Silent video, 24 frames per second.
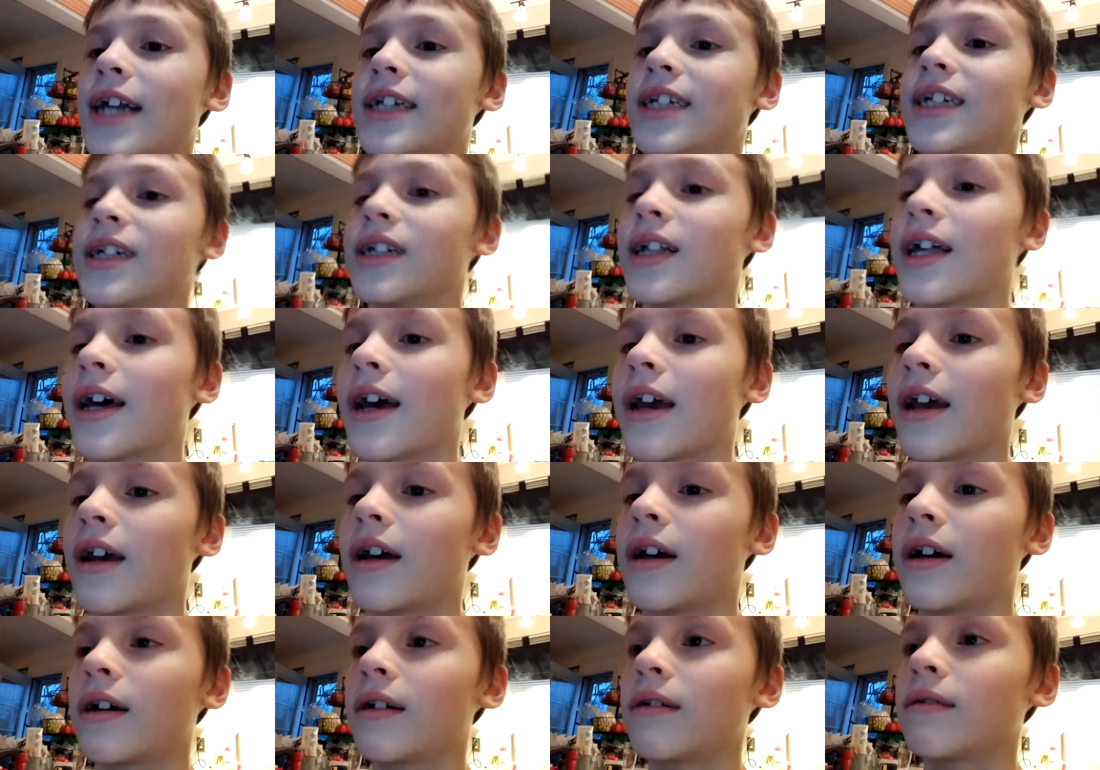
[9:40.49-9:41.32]
Here,
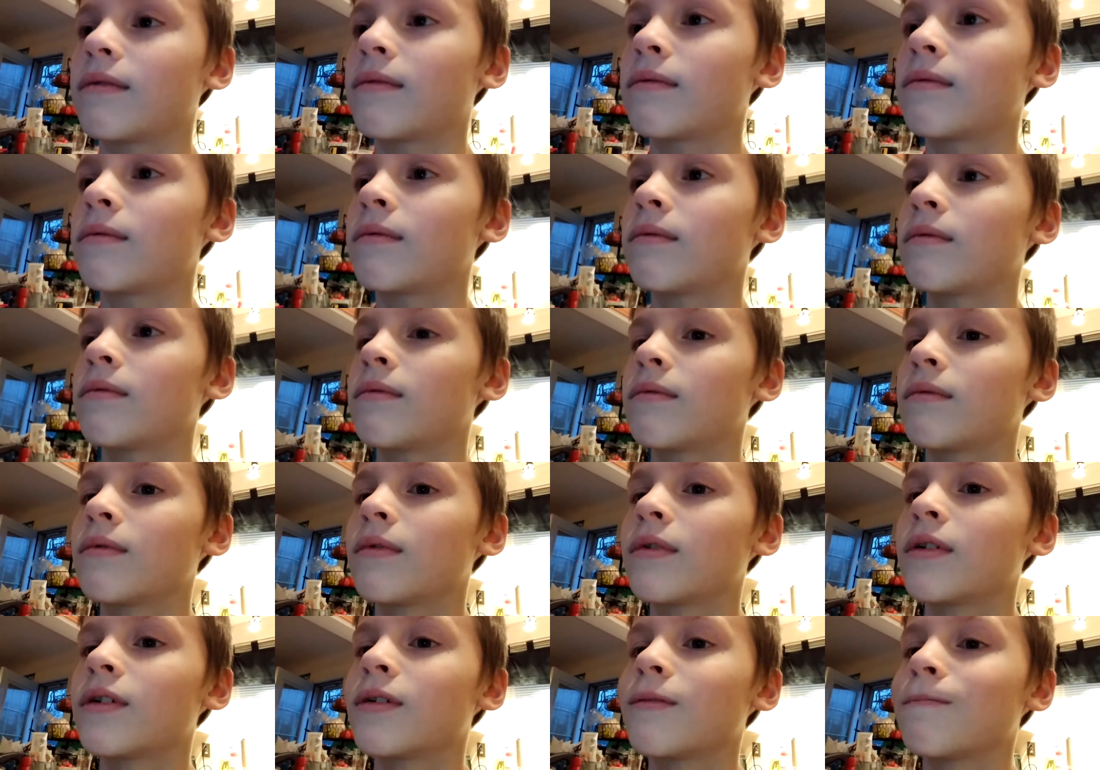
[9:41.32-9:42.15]
guys.
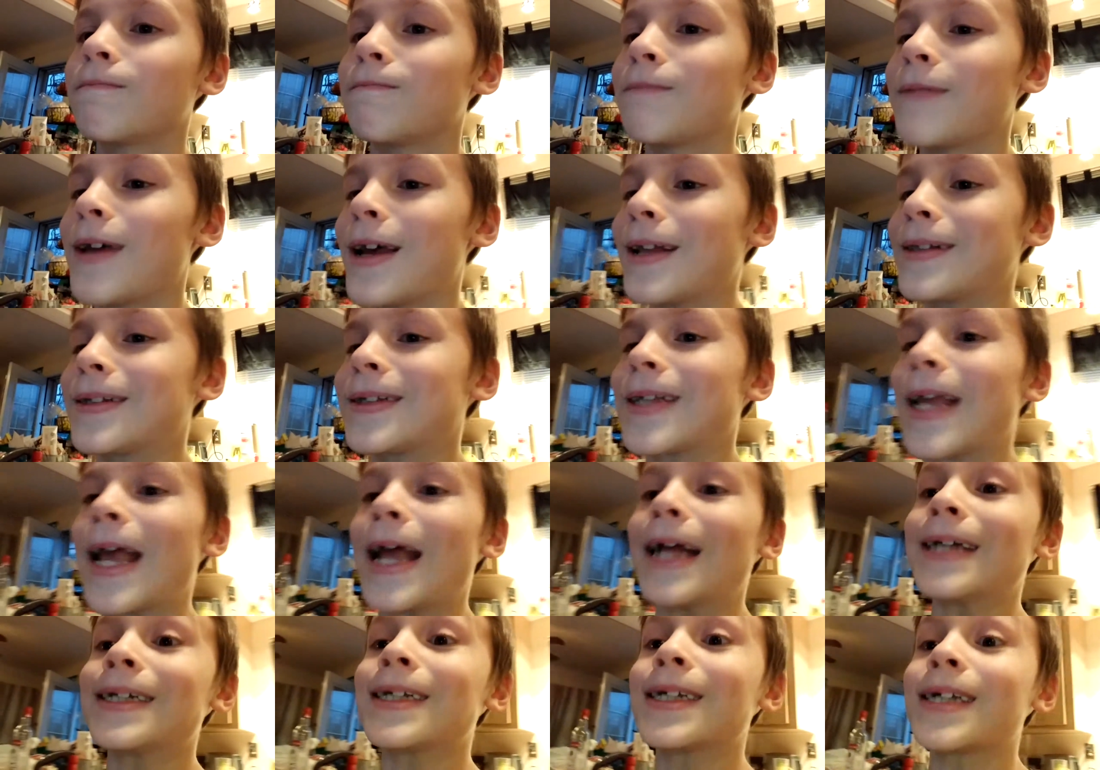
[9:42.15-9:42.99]
It's, it's
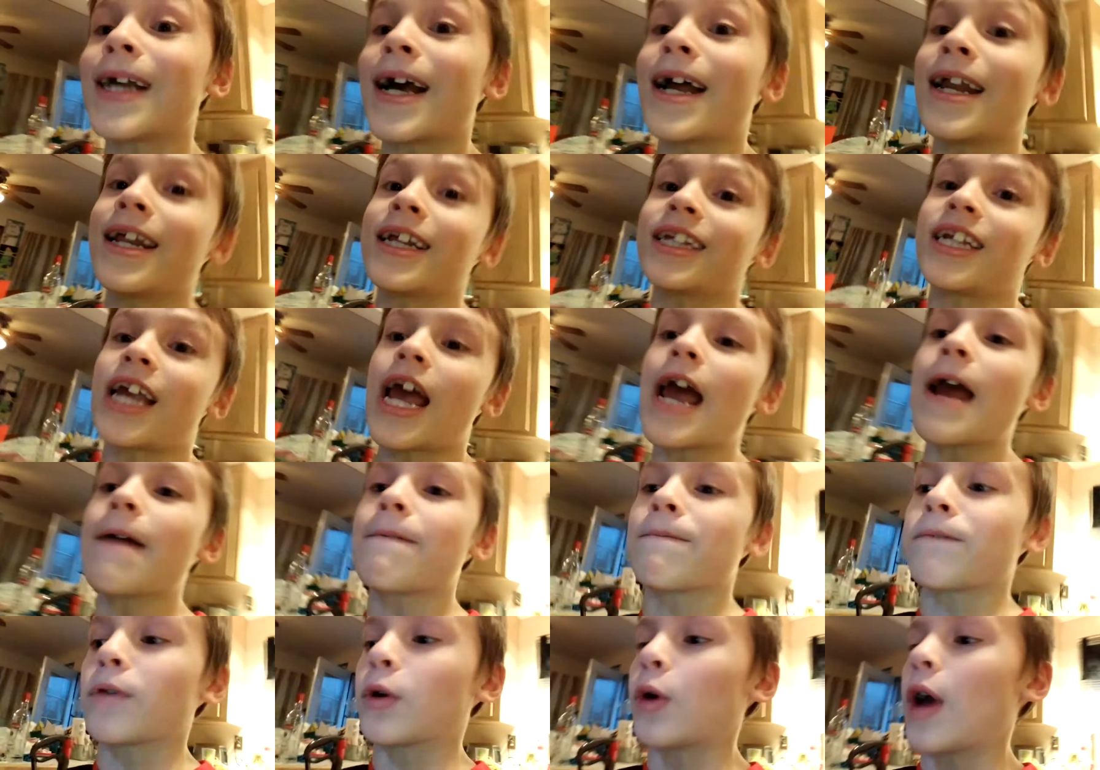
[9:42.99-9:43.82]
gonna take
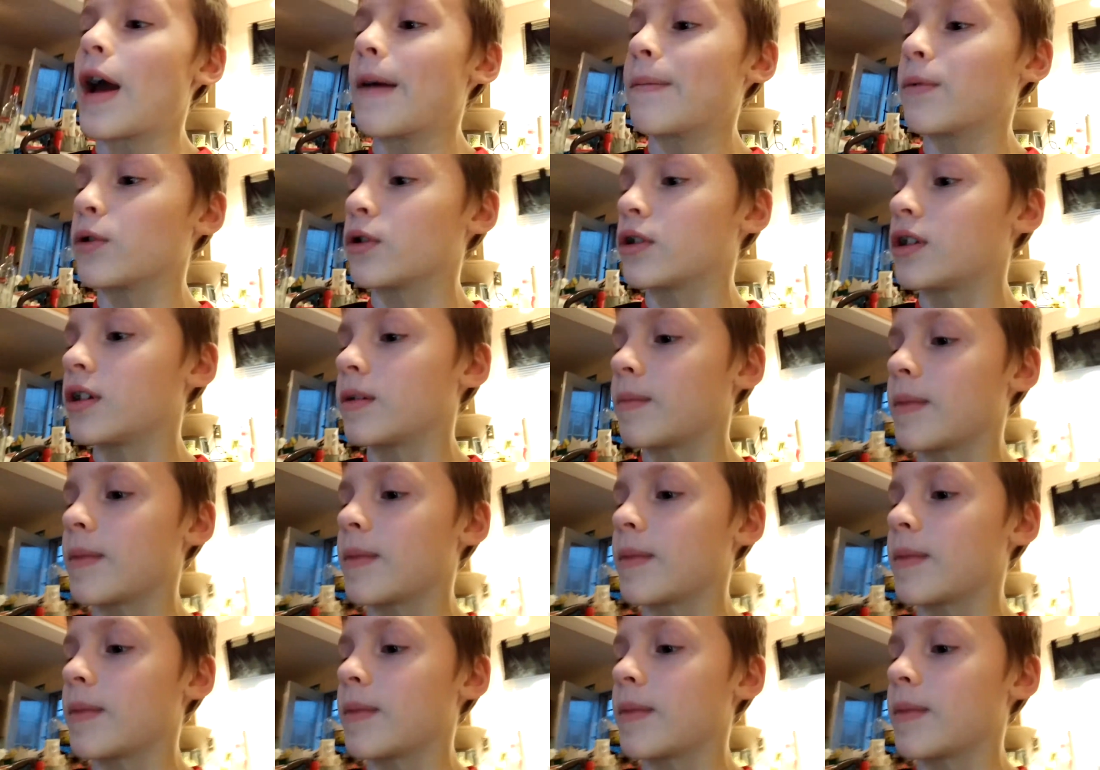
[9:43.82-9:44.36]
forever to make it.